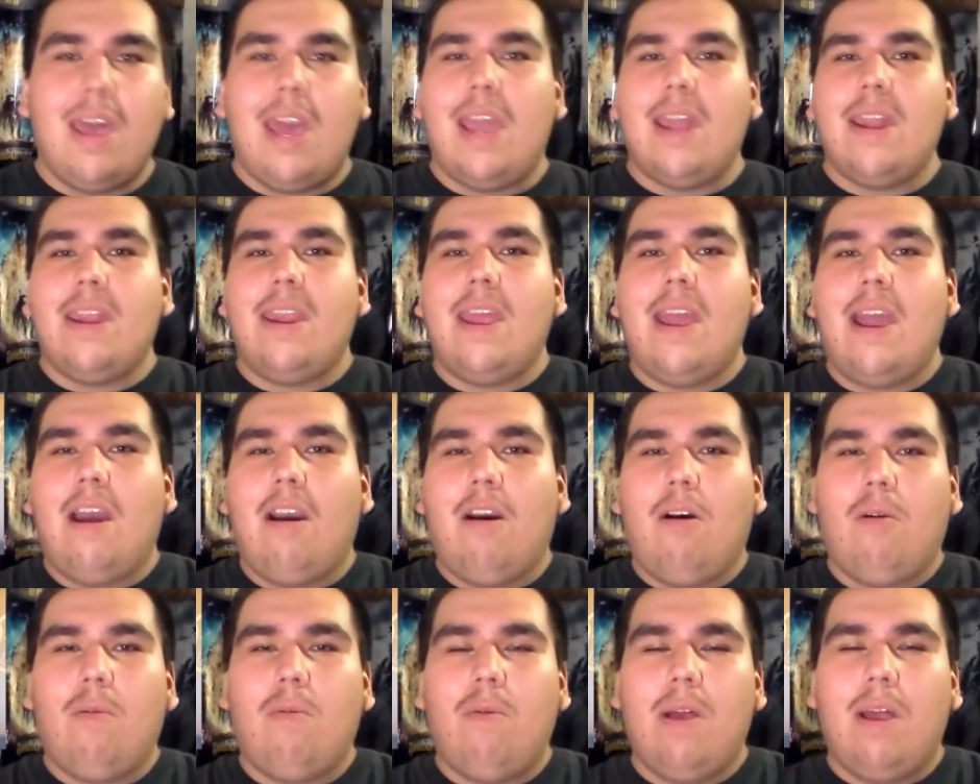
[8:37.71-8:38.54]
and
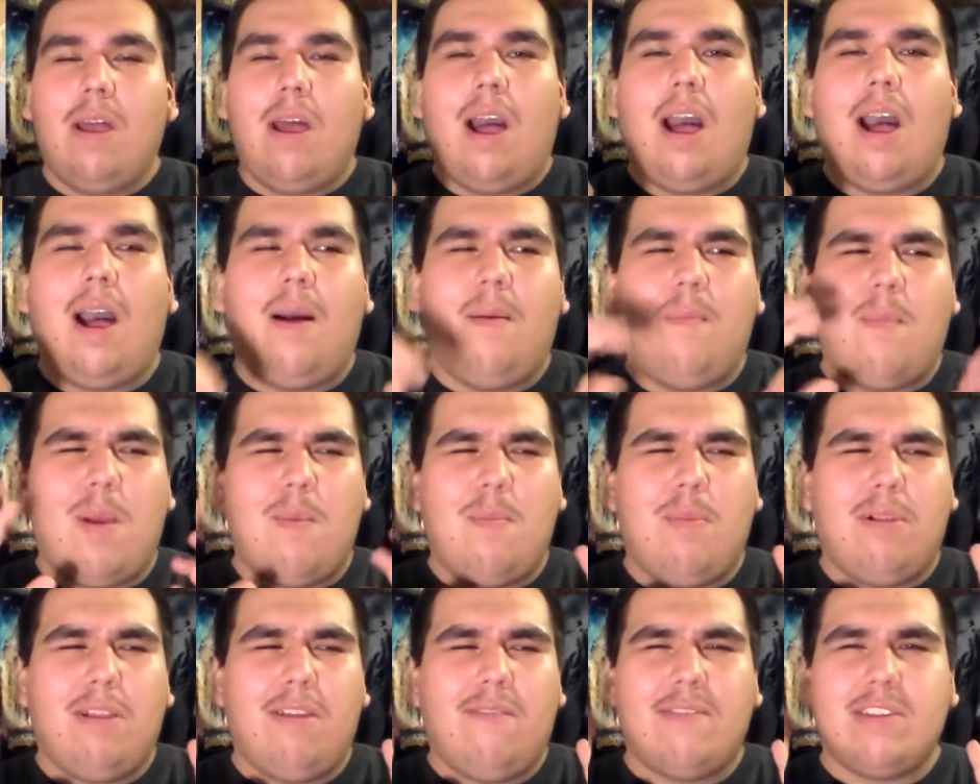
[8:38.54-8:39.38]
now um,
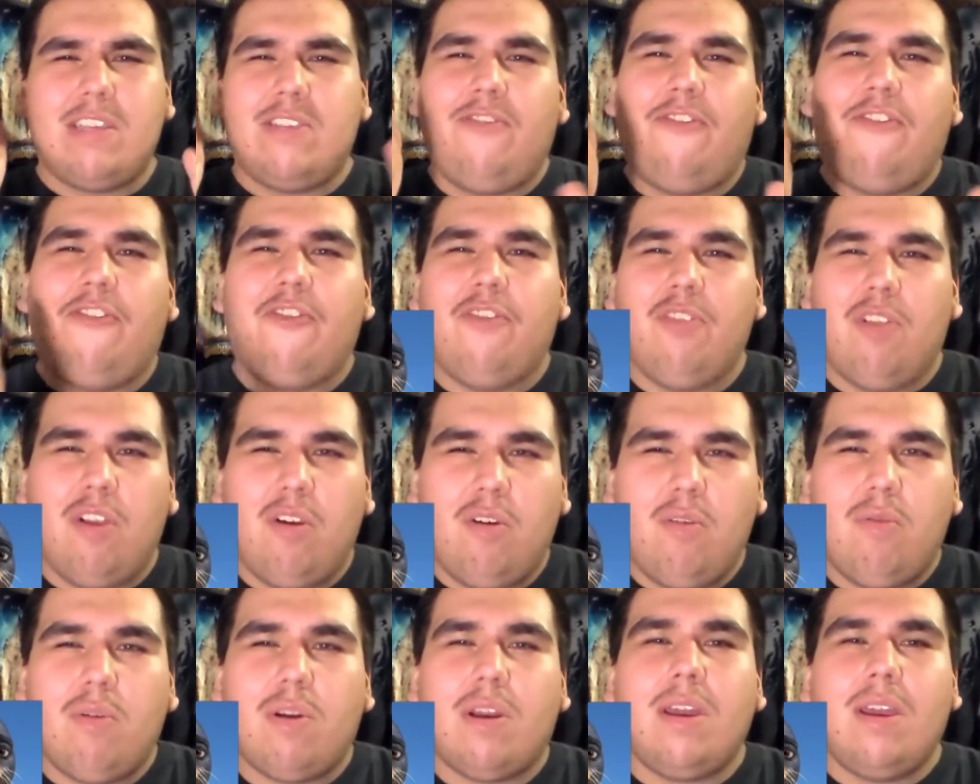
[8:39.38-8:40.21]
I believe it's
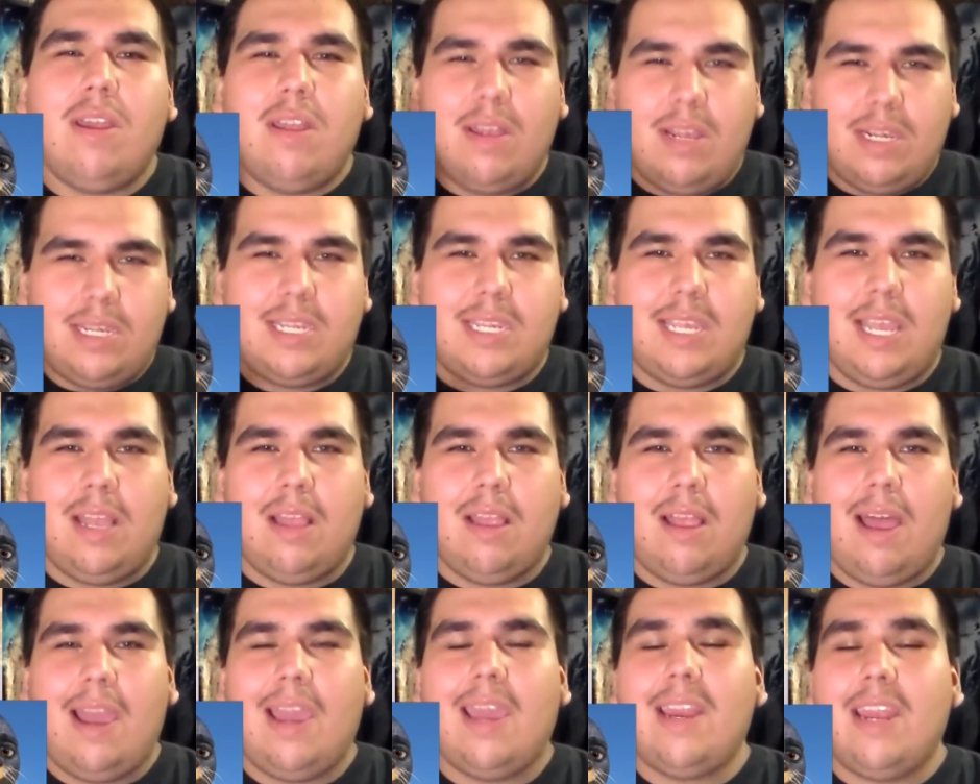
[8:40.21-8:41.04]
Fluke, the sea
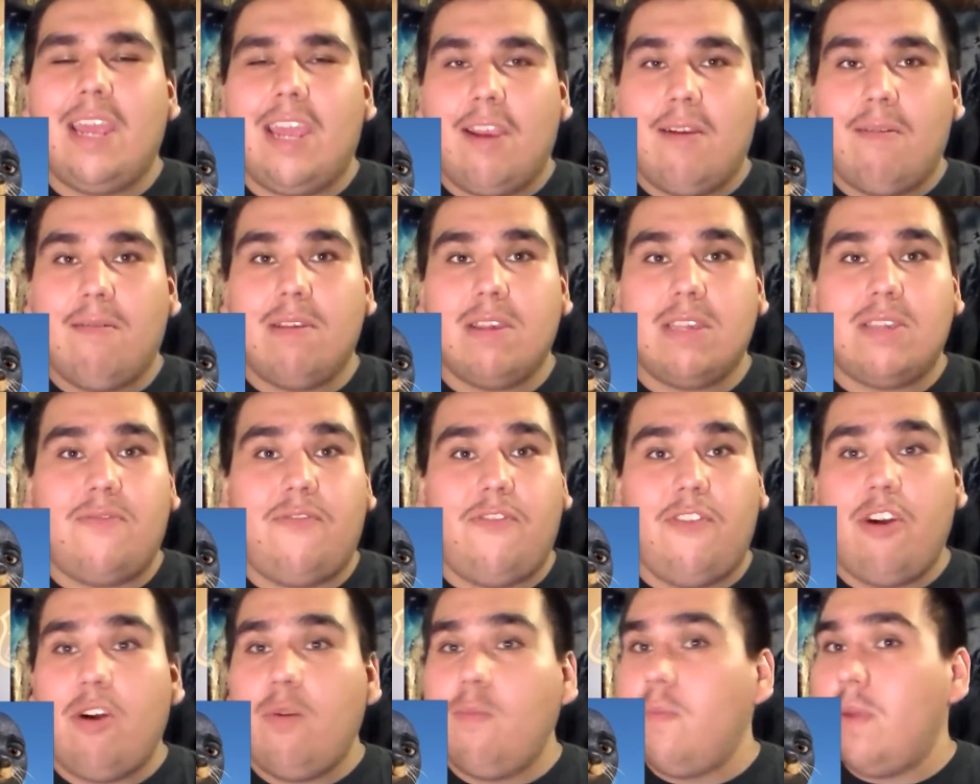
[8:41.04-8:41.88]
lion, here in this
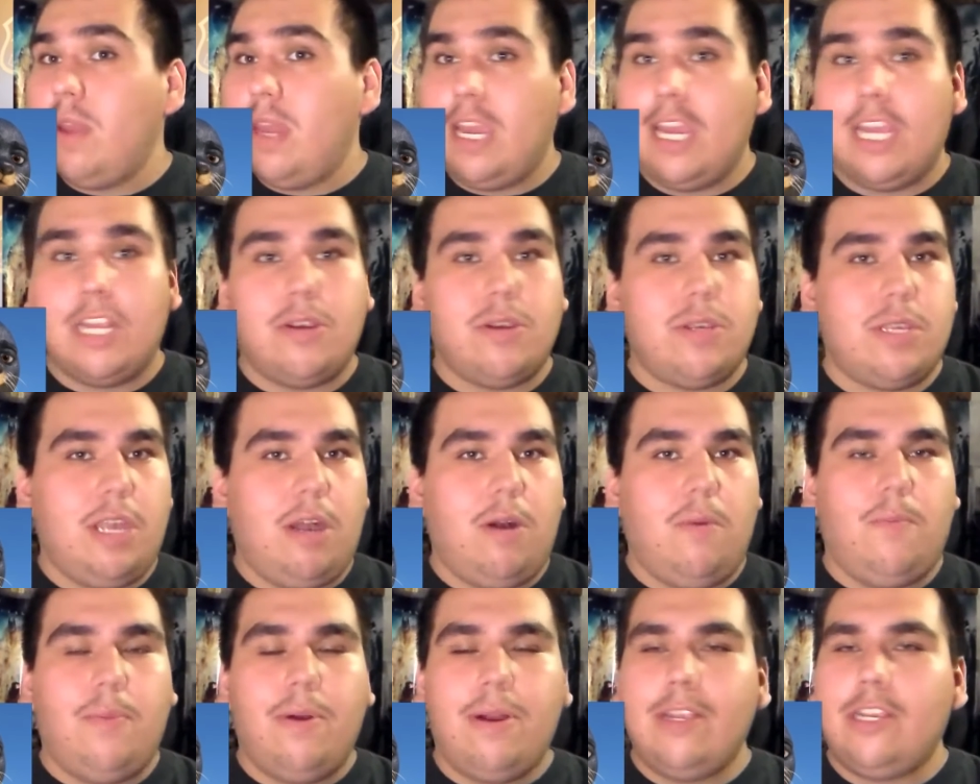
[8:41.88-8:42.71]
film. Idris
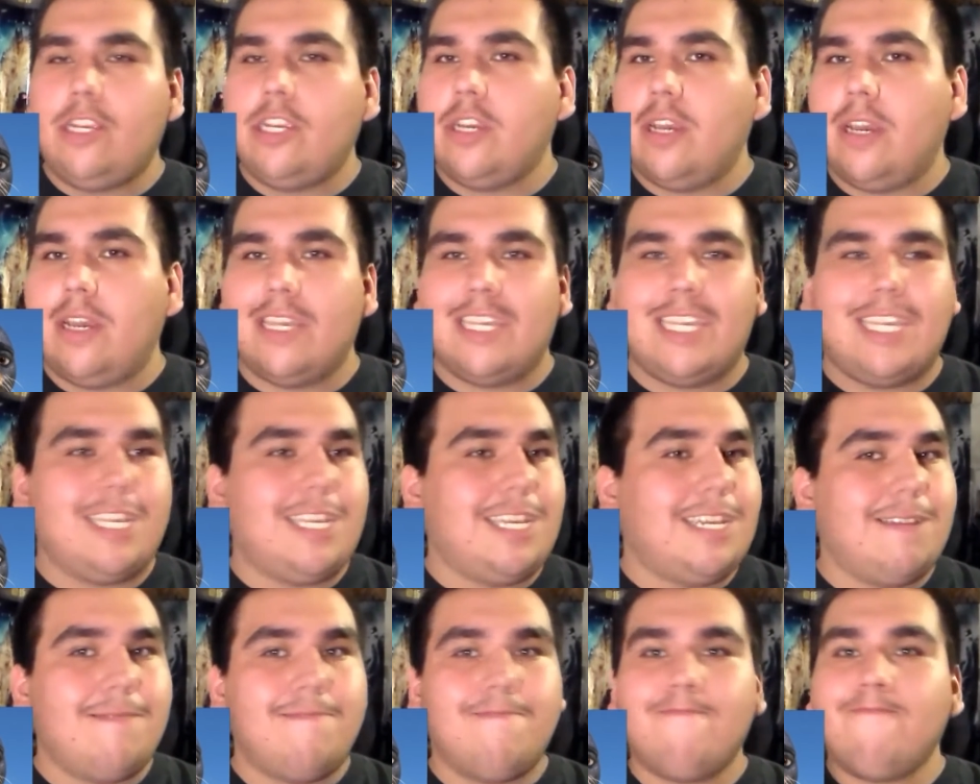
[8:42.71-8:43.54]
Elba
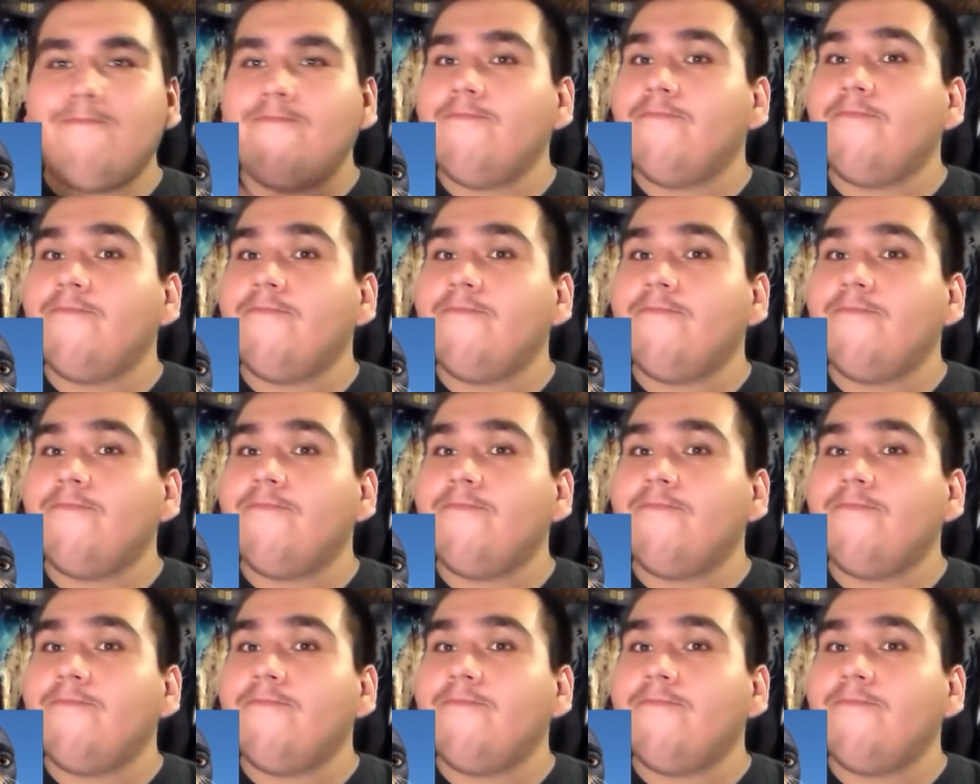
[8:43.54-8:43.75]
just.